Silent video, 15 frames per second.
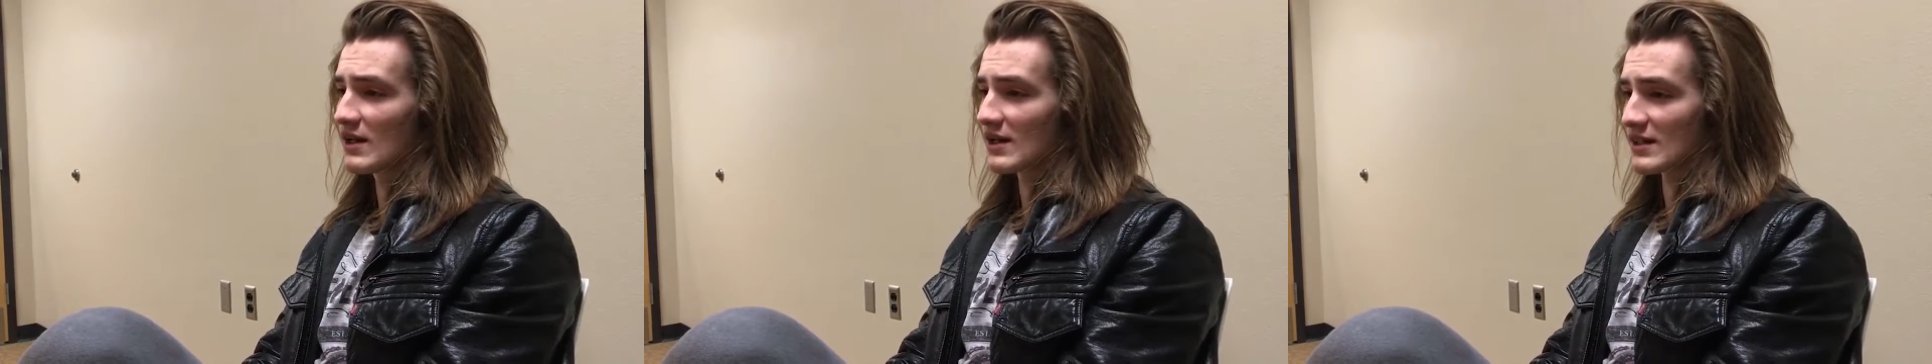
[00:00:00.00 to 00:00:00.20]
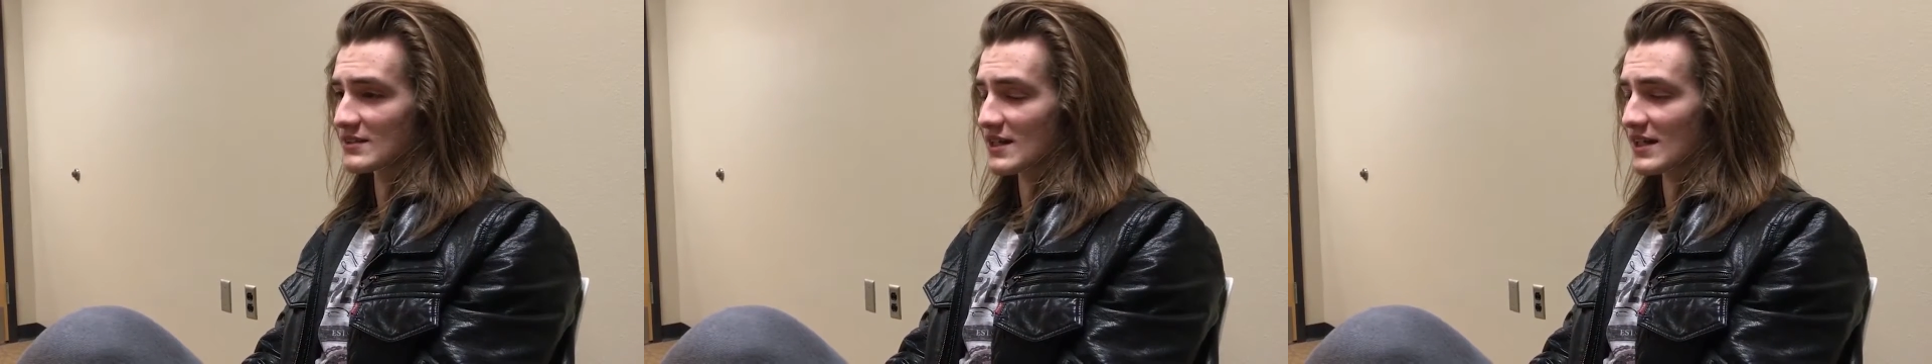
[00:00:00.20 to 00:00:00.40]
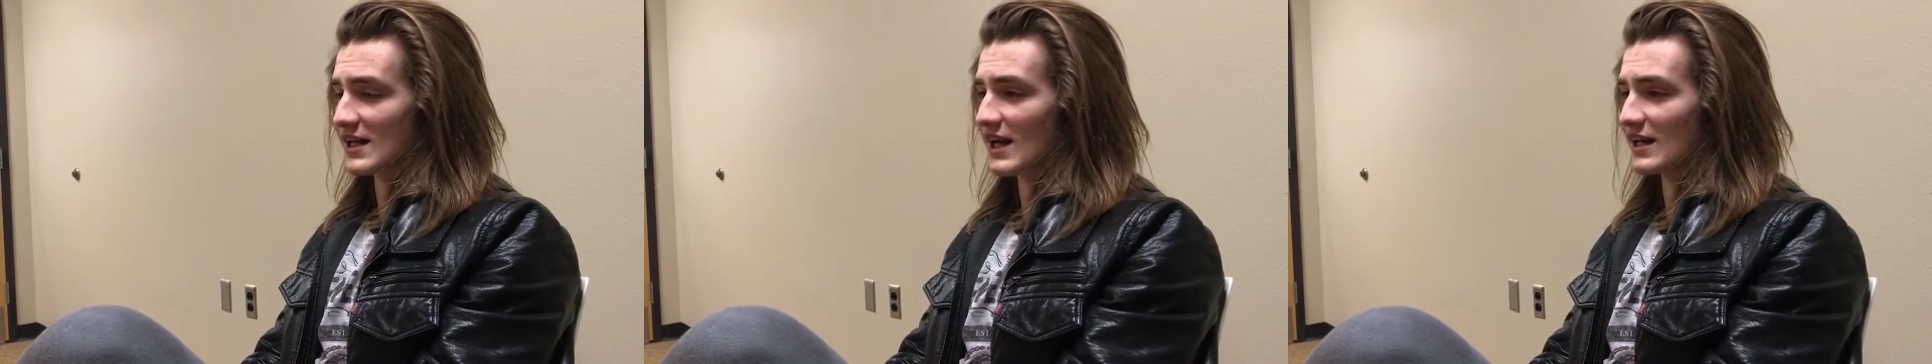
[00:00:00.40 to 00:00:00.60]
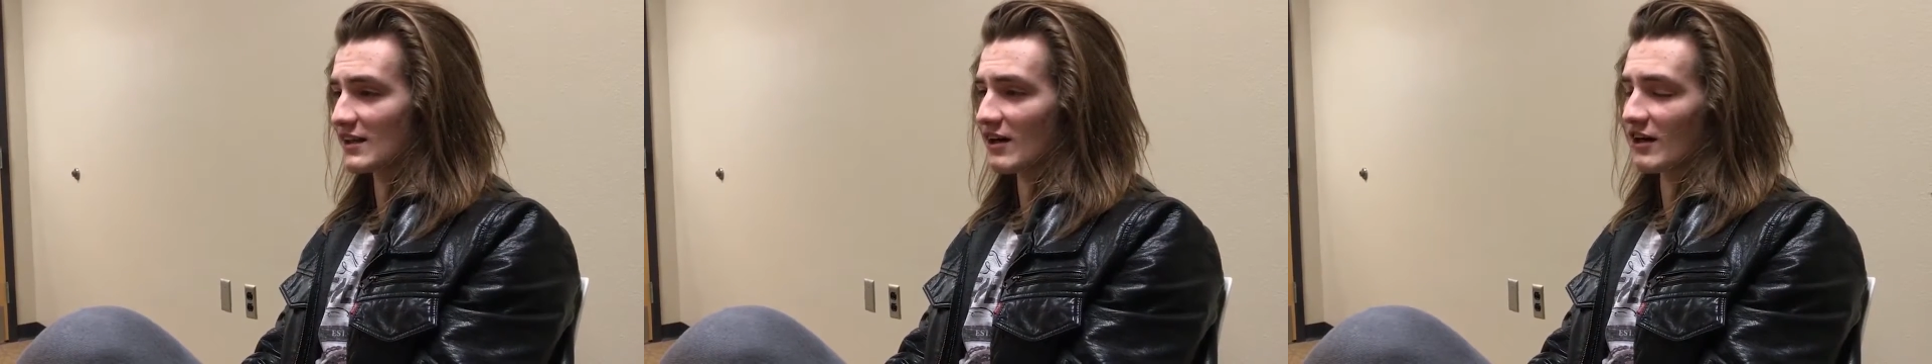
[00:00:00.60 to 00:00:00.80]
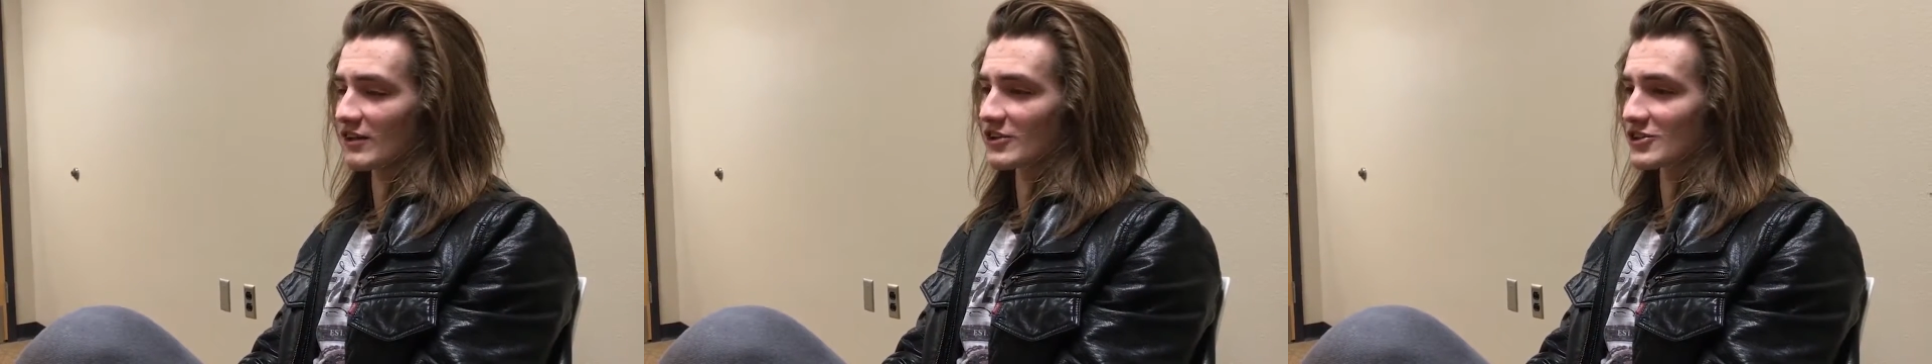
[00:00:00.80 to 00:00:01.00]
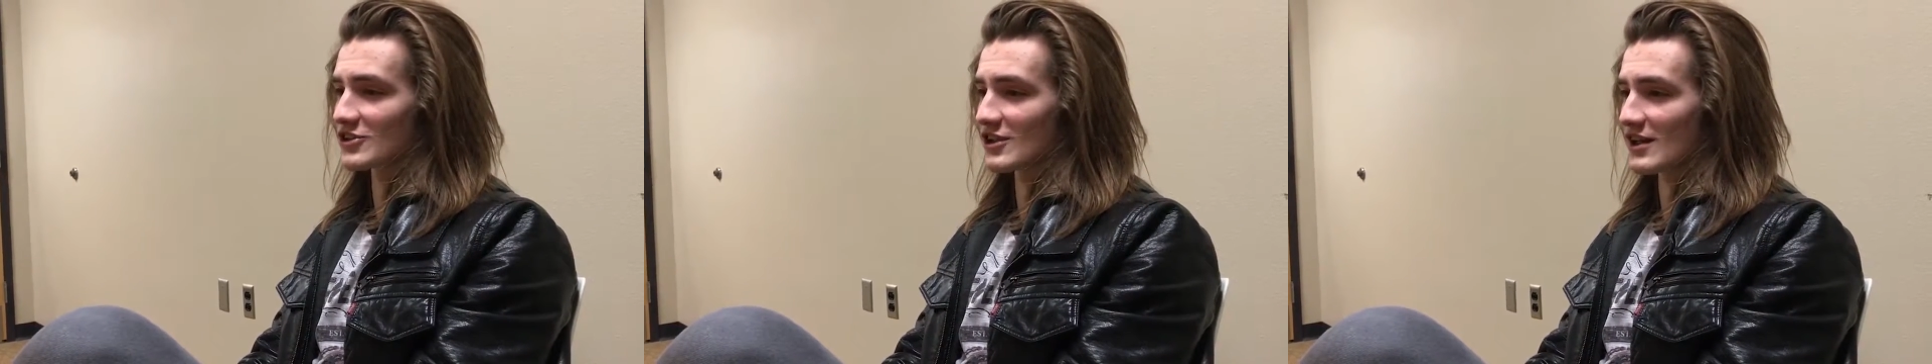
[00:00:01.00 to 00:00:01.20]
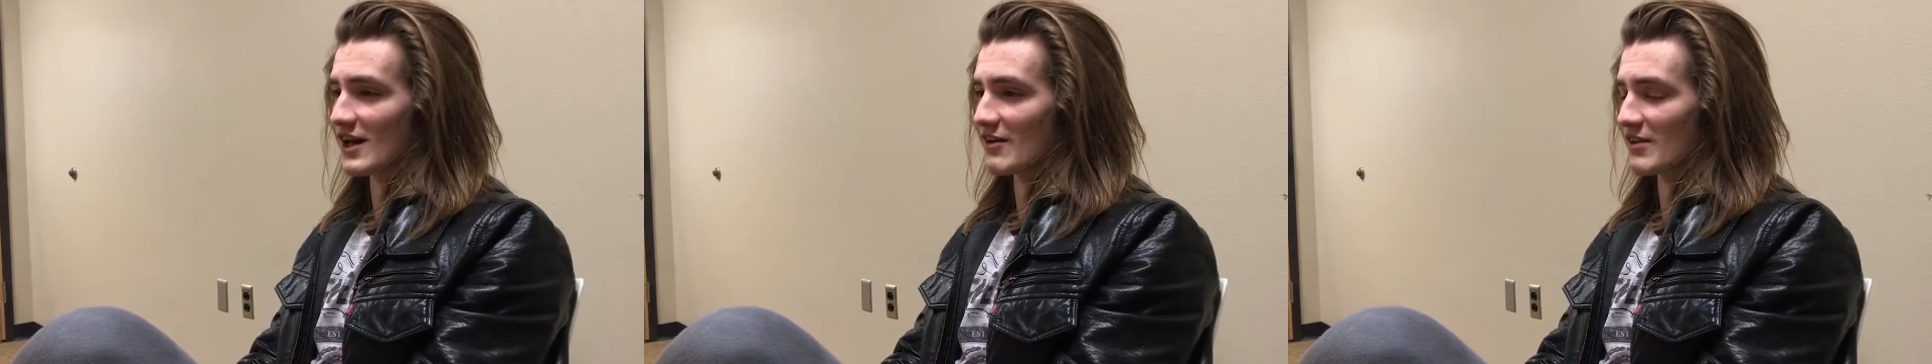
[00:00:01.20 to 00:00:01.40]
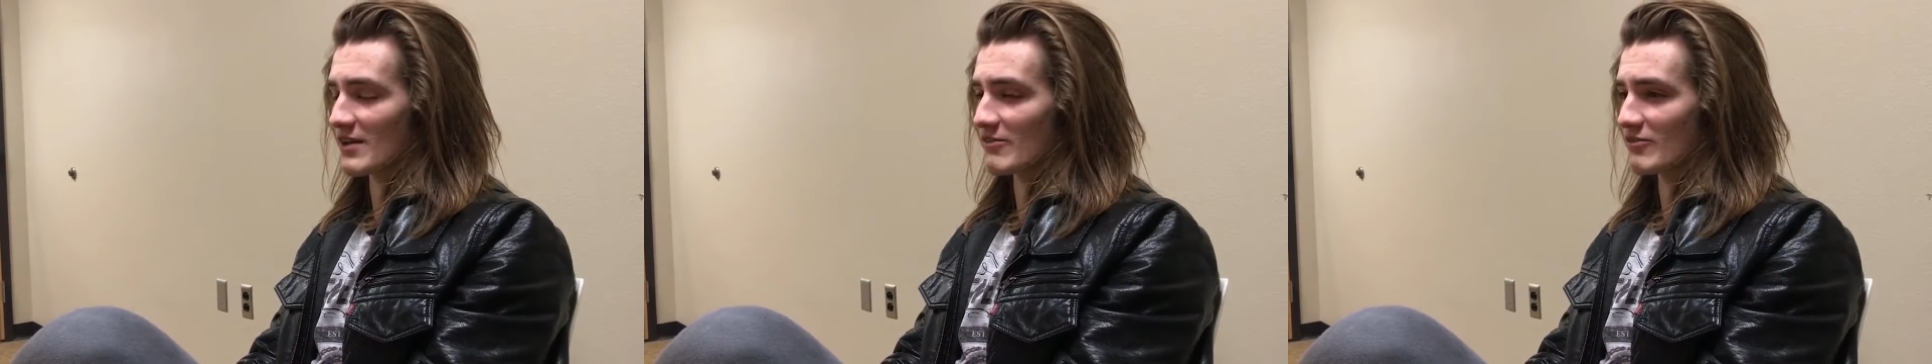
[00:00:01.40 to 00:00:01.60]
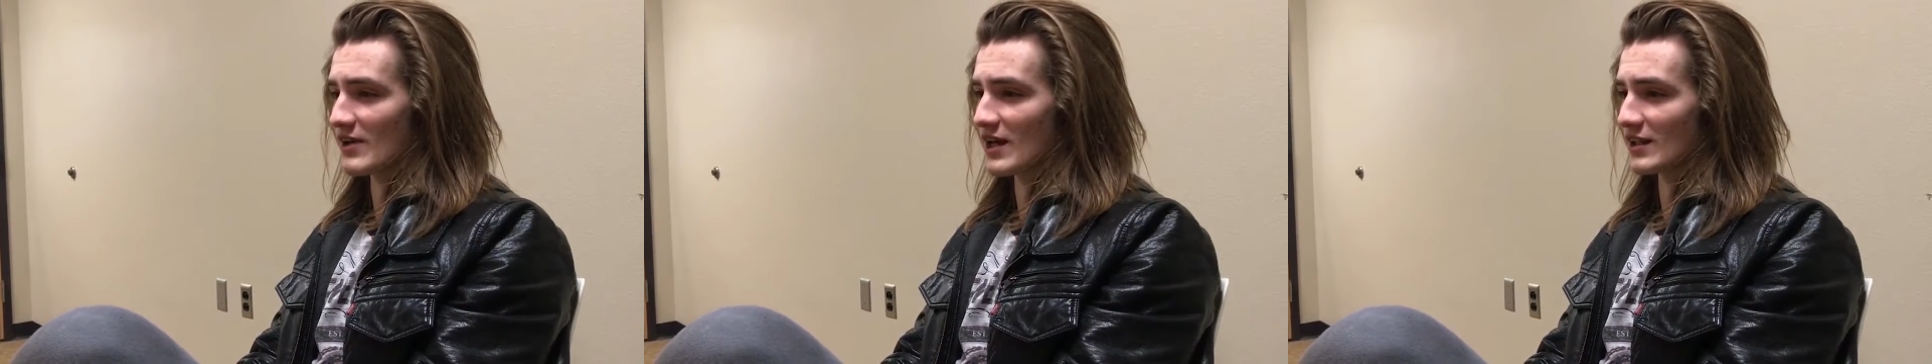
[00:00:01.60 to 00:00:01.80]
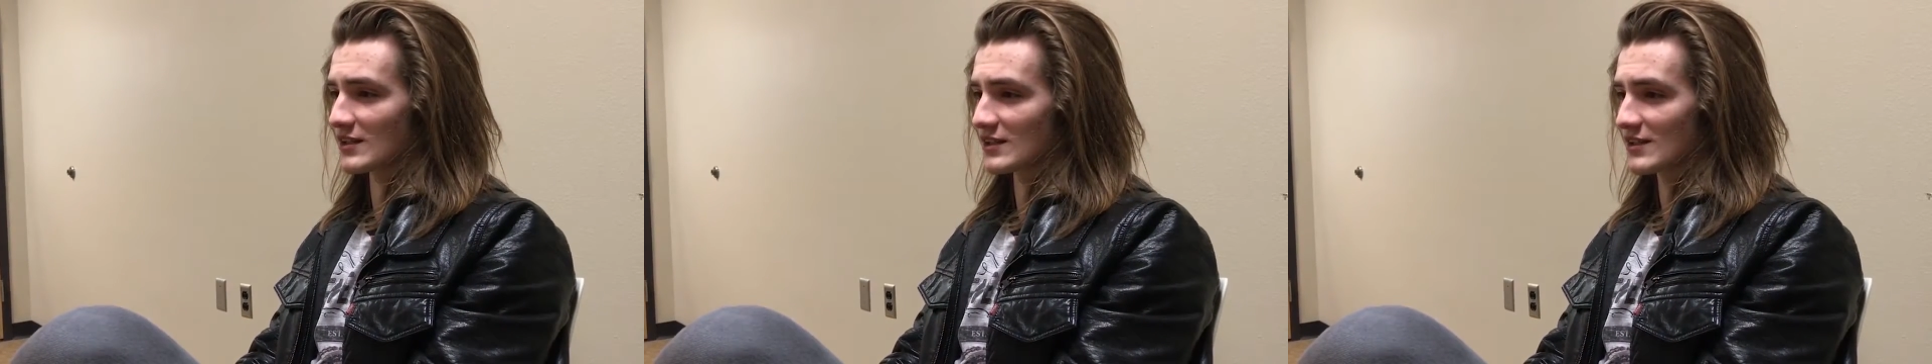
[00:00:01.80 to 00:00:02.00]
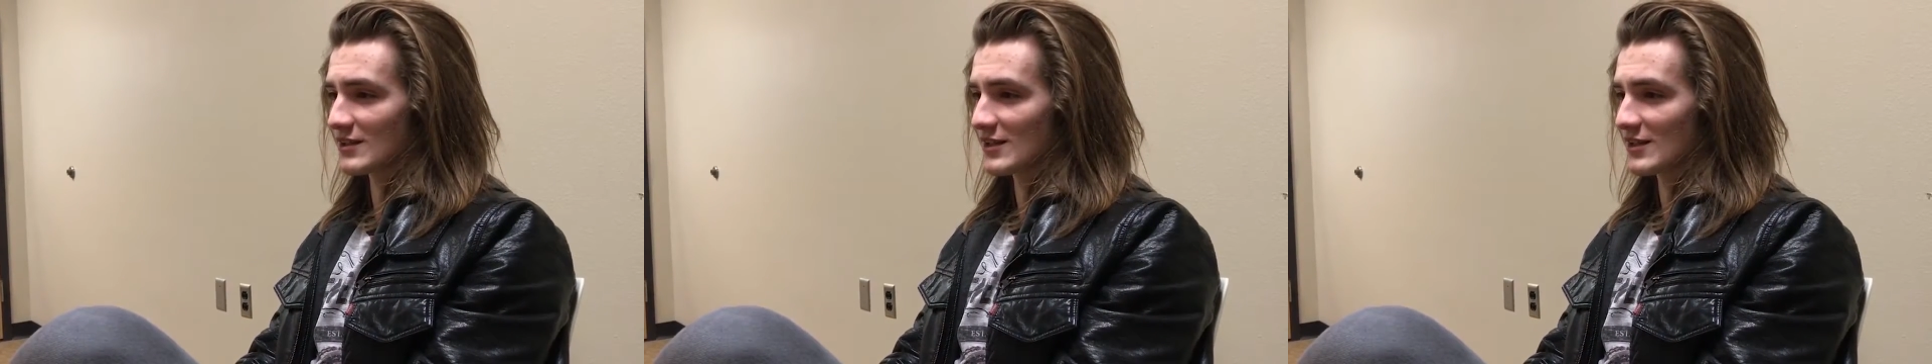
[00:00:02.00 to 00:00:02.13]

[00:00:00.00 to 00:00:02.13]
because I kind of understood how they felt